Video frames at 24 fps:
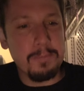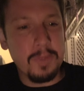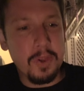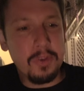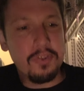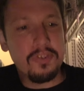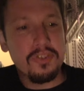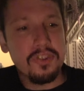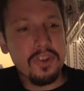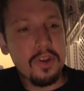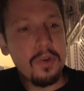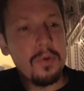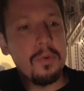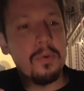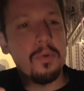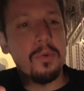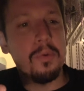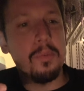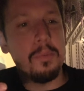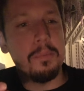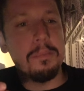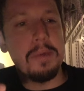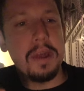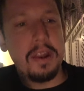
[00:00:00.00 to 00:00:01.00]
they were still
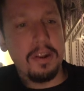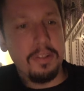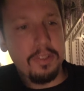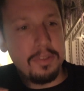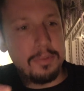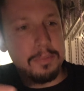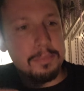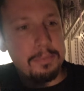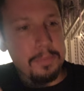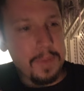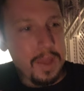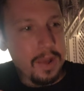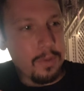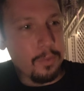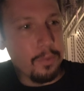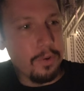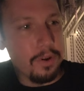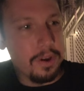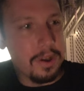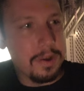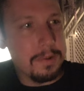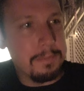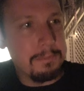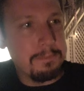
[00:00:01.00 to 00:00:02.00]
metal and
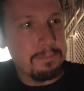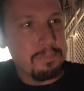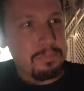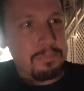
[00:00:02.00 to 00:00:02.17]
wood,